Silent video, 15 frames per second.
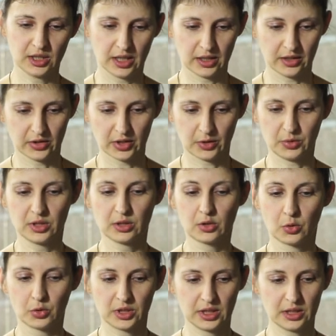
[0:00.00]
and aerial
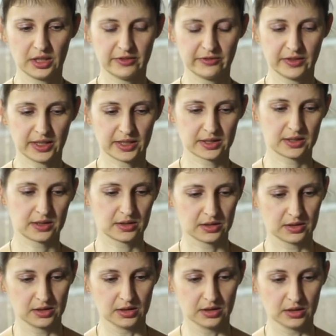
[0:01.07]
coating defects
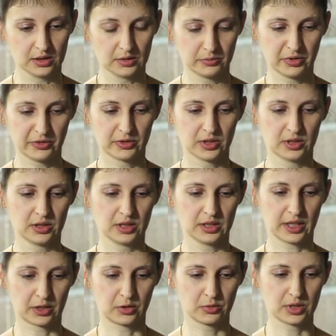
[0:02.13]
with an
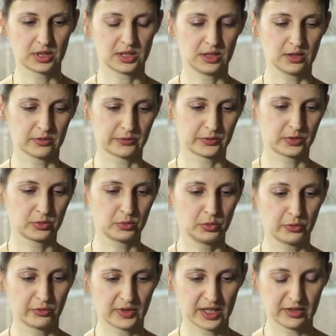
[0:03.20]
accuracy of 2
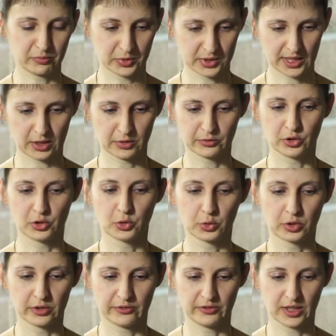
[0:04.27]
to 5% of the
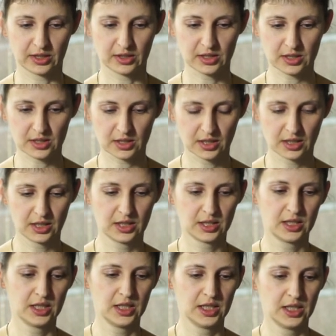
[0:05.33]
total thickness.
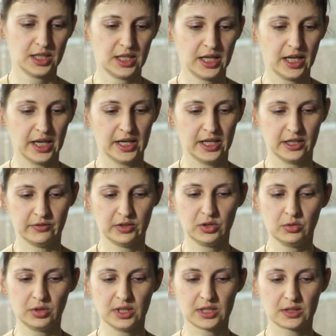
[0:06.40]
And we
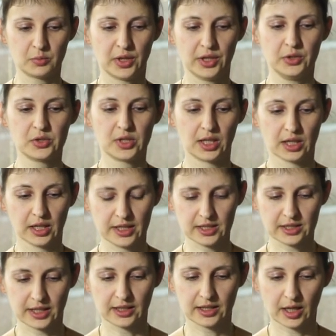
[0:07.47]
do this by using line
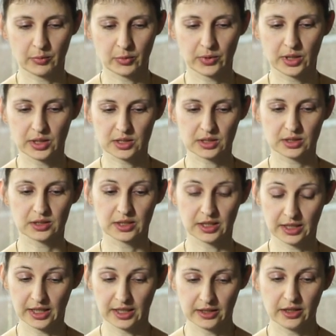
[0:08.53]
scan cameras
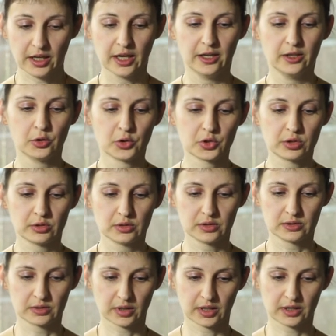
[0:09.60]
again, and
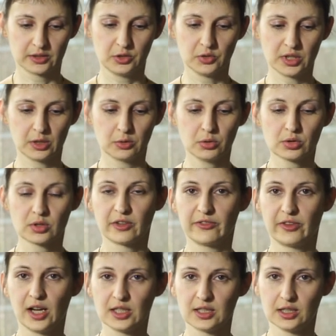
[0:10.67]
also using
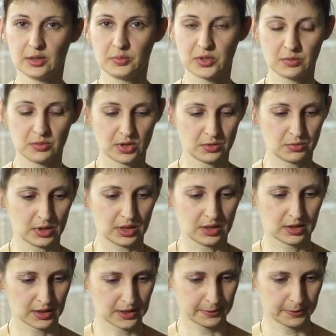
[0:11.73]
ultra-fast ellipsometry.